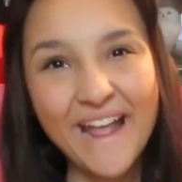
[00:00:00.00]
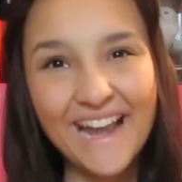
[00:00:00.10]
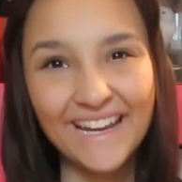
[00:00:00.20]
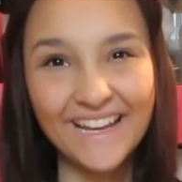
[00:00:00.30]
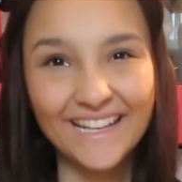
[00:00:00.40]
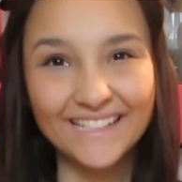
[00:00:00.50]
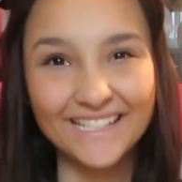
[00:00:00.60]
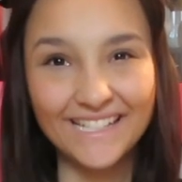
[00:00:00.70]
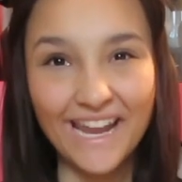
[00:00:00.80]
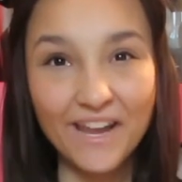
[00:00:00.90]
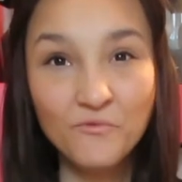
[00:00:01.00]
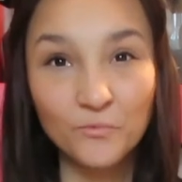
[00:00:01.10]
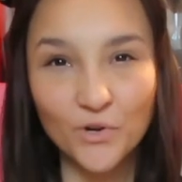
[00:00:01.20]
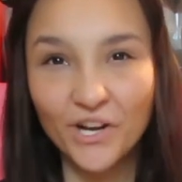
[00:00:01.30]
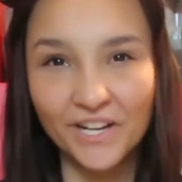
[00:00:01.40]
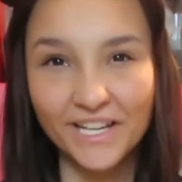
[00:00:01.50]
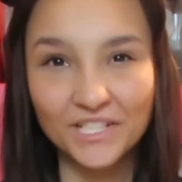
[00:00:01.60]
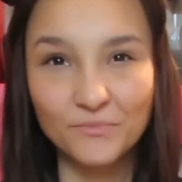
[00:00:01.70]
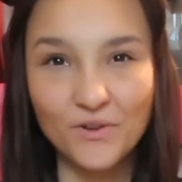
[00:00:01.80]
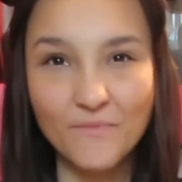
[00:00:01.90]
Maddie, and today we're going to
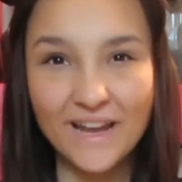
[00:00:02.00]
explore